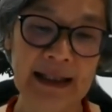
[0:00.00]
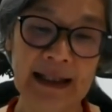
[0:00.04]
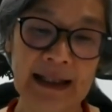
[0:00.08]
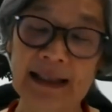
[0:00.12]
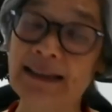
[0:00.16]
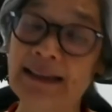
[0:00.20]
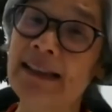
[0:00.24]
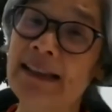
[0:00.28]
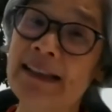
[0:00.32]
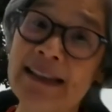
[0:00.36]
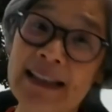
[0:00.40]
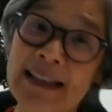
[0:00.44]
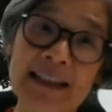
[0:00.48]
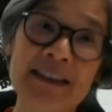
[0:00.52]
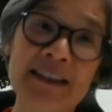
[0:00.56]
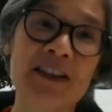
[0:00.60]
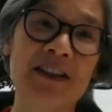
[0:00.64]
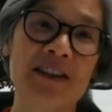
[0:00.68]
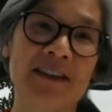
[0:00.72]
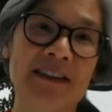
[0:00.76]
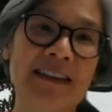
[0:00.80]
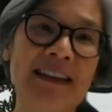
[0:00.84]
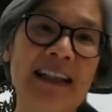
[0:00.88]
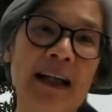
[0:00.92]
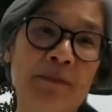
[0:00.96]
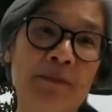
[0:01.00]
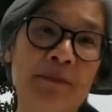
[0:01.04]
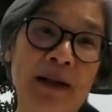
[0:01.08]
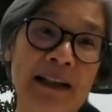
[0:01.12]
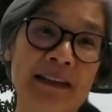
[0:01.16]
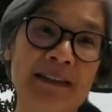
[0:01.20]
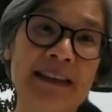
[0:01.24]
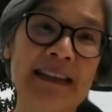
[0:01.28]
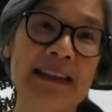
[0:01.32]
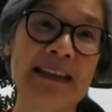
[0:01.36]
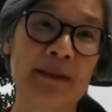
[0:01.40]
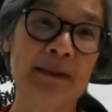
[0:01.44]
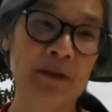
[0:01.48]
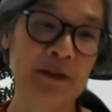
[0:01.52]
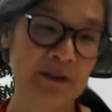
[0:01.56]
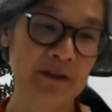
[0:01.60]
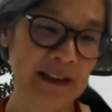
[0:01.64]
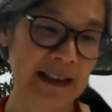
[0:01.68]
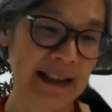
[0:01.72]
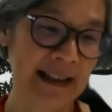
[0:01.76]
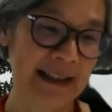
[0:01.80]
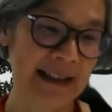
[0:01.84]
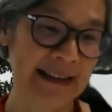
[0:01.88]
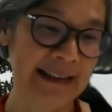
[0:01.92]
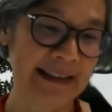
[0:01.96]
a discussion about some of
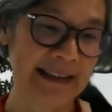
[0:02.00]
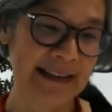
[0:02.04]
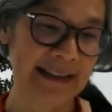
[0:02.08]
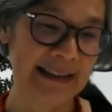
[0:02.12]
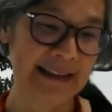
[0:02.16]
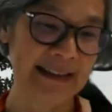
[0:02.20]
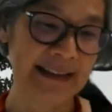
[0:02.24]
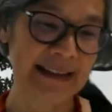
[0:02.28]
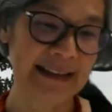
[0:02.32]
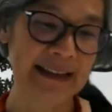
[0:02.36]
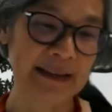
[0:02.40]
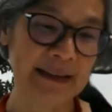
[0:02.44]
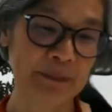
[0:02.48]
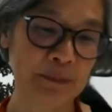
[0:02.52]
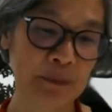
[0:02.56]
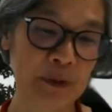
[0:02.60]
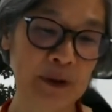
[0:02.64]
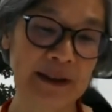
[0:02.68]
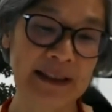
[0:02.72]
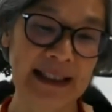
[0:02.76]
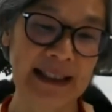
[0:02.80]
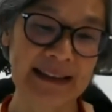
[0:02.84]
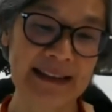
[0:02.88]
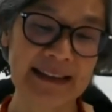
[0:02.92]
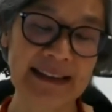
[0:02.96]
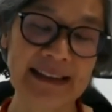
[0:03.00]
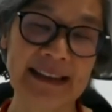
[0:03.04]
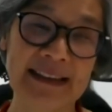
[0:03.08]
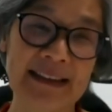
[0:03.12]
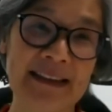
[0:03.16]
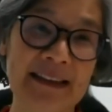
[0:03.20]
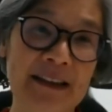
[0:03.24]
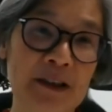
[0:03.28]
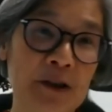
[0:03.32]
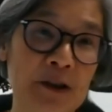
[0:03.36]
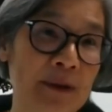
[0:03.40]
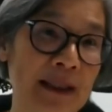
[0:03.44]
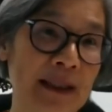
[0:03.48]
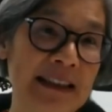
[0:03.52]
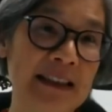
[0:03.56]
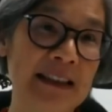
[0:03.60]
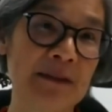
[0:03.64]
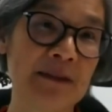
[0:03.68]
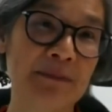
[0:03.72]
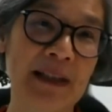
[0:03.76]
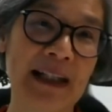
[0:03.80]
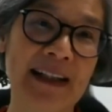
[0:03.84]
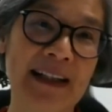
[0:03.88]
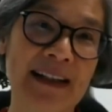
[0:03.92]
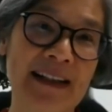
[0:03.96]
the ideas presented to
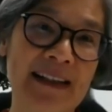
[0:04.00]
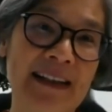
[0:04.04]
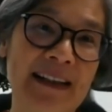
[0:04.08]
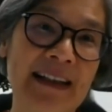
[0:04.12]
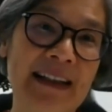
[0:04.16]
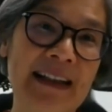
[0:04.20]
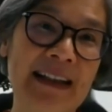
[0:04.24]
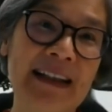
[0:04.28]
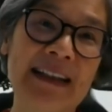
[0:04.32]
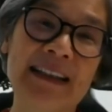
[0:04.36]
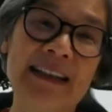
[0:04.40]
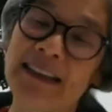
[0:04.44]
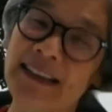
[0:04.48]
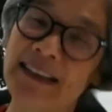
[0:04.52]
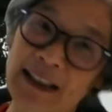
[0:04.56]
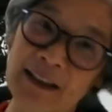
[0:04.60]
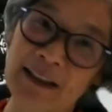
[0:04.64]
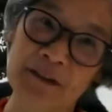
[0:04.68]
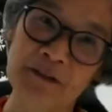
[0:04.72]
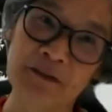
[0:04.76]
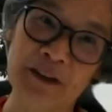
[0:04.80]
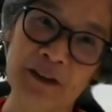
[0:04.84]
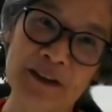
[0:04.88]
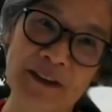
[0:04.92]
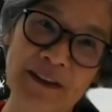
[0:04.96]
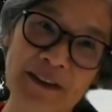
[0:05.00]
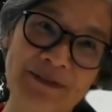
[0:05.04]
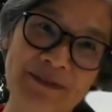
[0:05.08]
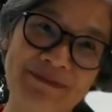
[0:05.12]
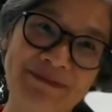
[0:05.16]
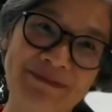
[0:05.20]
us by Jennifer.